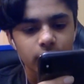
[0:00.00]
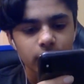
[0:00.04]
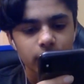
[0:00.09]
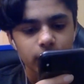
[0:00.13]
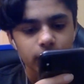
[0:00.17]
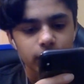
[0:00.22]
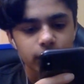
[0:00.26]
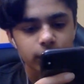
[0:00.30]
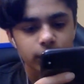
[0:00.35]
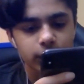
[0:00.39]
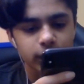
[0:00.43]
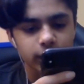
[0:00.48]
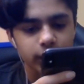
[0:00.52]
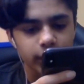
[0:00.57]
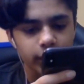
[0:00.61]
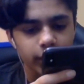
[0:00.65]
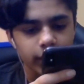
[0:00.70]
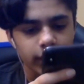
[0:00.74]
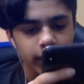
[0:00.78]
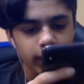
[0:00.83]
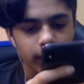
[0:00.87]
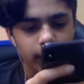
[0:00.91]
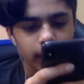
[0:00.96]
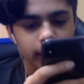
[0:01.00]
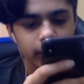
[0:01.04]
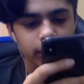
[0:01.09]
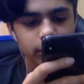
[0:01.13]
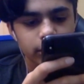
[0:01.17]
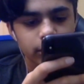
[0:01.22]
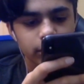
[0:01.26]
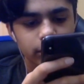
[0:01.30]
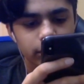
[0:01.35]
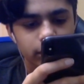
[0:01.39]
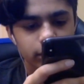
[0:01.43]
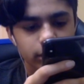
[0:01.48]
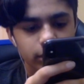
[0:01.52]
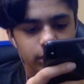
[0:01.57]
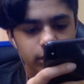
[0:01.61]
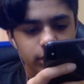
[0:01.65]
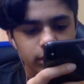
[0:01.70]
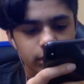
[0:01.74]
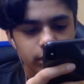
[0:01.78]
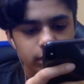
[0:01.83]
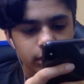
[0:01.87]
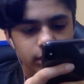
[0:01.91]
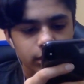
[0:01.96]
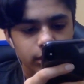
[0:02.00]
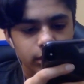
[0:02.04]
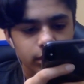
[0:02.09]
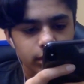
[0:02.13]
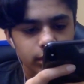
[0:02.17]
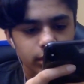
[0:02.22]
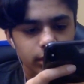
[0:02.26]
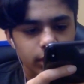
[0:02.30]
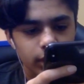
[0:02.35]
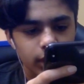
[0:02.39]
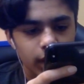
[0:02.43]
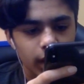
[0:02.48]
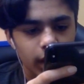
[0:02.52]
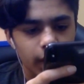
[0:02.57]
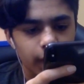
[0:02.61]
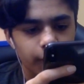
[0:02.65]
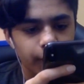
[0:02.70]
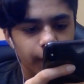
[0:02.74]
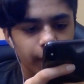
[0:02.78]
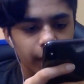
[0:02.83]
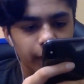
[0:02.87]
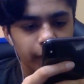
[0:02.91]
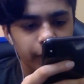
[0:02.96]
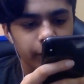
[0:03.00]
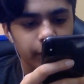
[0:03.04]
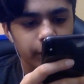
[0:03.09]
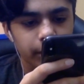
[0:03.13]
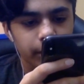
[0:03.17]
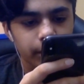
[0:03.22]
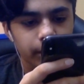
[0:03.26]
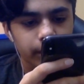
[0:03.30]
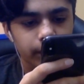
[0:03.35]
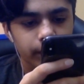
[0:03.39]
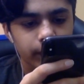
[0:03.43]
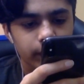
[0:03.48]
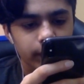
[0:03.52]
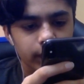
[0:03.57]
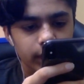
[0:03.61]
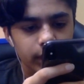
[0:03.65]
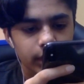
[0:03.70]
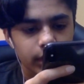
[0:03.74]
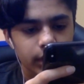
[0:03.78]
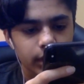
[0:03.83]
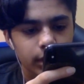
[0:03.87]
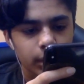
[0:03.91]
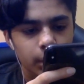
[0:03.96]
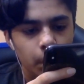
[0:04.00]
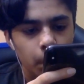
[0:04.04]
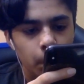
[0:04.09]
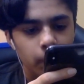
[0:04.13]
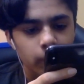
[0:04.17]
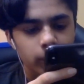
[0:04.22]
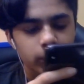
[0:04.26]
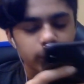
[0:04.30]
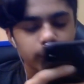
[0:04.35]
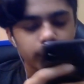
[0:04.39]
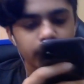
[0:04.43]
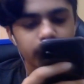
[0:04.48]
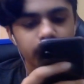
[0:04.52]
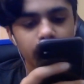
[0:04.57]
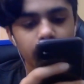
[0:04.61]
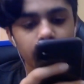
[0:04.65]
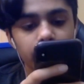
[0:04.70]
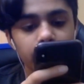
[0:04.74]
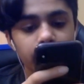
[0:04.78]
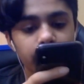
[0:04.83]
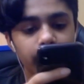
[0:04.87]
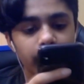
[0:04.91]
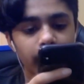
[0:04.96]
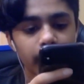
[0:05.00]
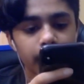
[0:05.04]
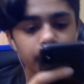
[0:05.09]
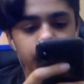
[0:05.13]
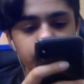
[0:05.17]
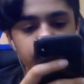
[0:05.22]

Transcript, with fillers: So you can see I've got a Kimmich. I have five of him. So I'm going to type in five.